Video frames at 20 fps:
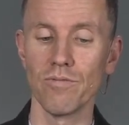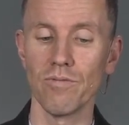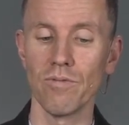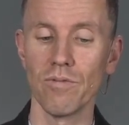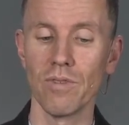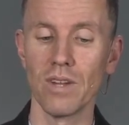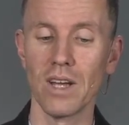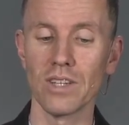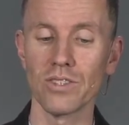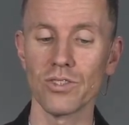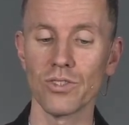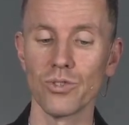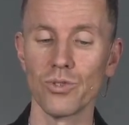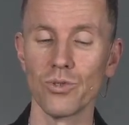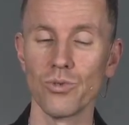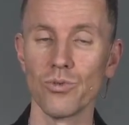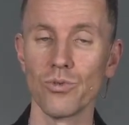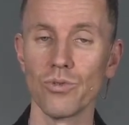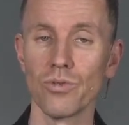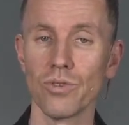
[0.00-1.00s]
last
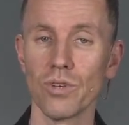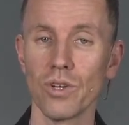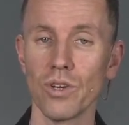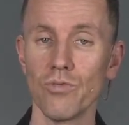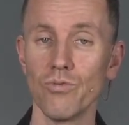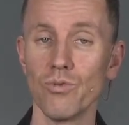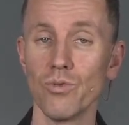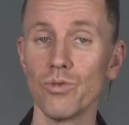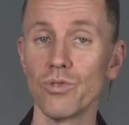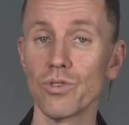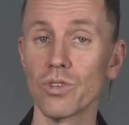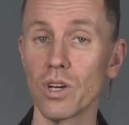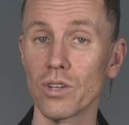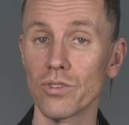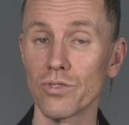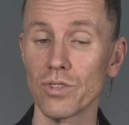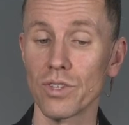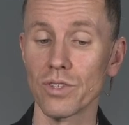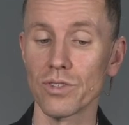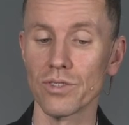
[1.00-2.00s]
two root
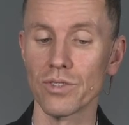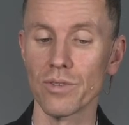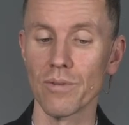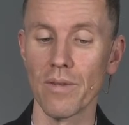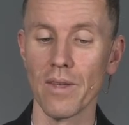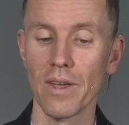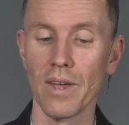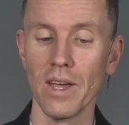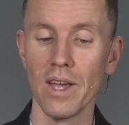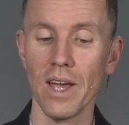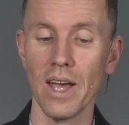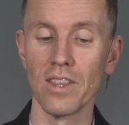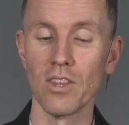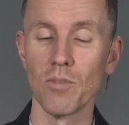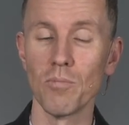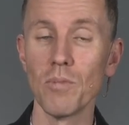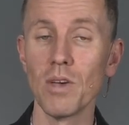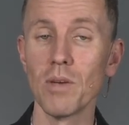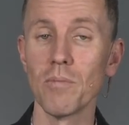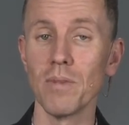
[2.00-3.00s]
consonants. And the
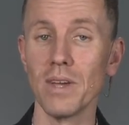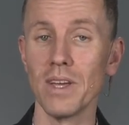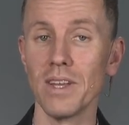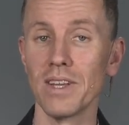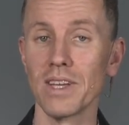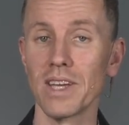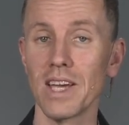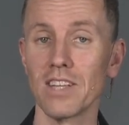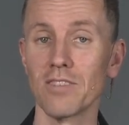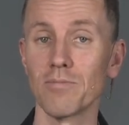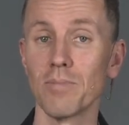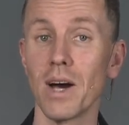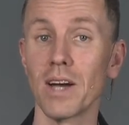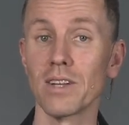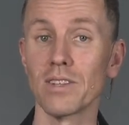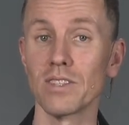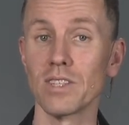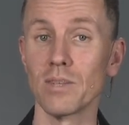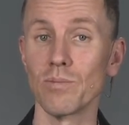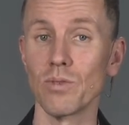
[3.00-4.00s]
mim indicates
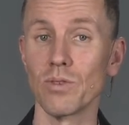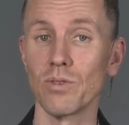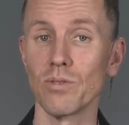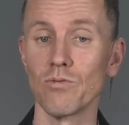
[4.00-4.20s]
participle.